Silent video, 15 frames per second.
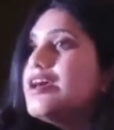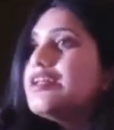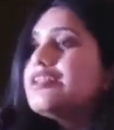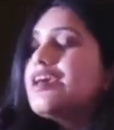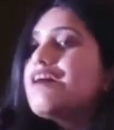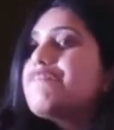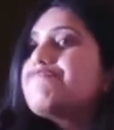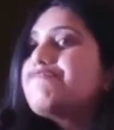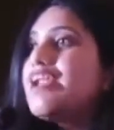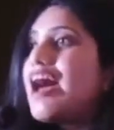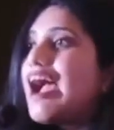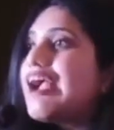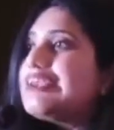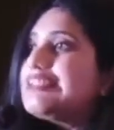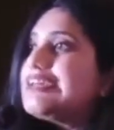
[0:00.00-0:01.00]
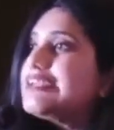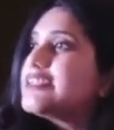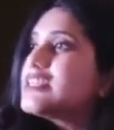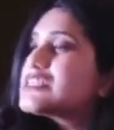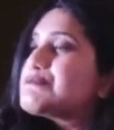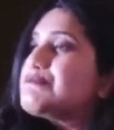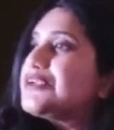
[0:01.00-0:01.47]
They have flagged that
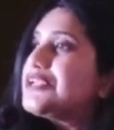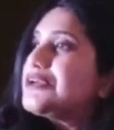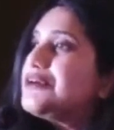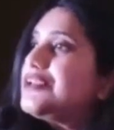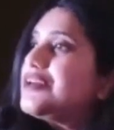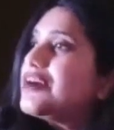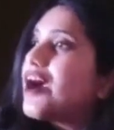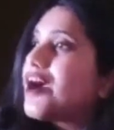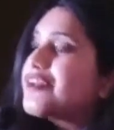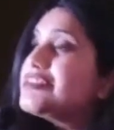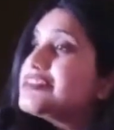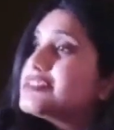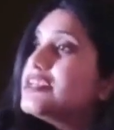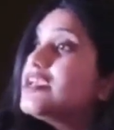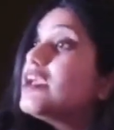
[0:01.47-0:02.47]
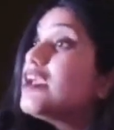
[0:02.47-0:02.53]
this particular currency,